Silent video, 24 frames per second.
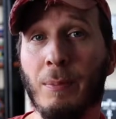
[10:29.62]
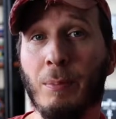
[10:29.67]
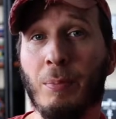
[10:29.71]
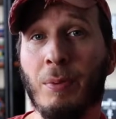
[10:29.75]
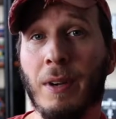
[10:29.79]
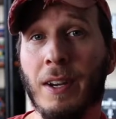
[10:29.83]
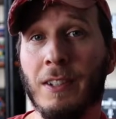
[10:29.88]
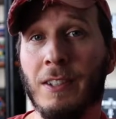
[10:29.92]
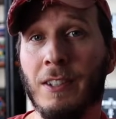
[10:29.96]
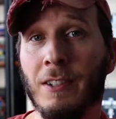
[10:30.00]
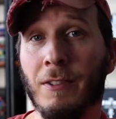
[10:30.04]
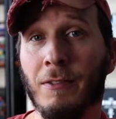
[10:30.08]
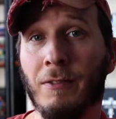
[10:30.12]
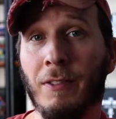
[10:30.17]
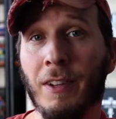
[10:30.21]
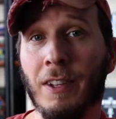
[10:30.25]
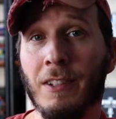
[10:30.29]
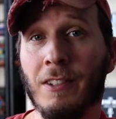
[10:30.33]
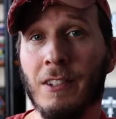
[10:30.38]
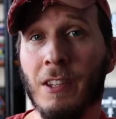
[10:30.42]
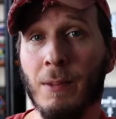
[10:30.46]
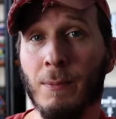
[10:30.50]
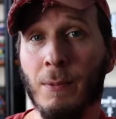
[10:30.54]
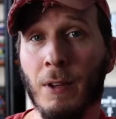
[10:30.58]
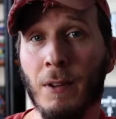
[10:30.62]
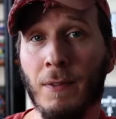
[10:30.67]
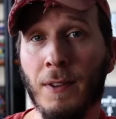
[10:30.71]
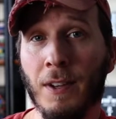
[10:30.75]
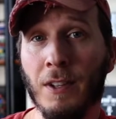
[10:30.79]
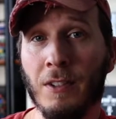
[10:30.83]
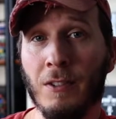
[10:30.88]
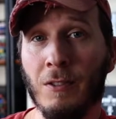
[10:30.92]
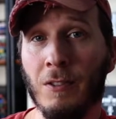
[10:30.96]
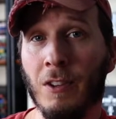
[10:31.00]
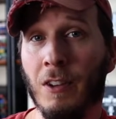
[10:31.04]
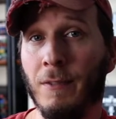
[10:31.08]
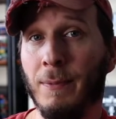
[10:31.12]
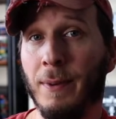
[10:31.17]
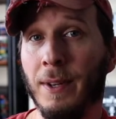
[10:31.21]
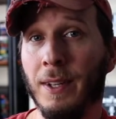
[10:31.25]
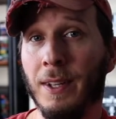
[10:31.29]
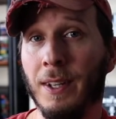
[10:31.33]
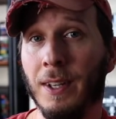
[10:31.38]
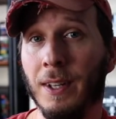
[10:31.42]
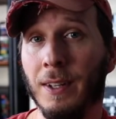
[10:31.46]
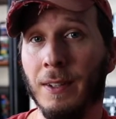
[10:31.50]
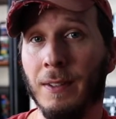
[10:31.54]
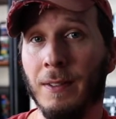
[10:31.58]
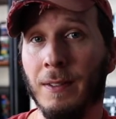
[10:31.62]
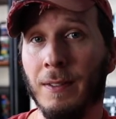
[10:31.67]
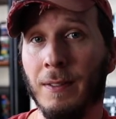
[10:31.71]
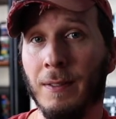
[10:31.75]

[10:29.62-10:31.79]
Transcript: impressive list of movies to have been in.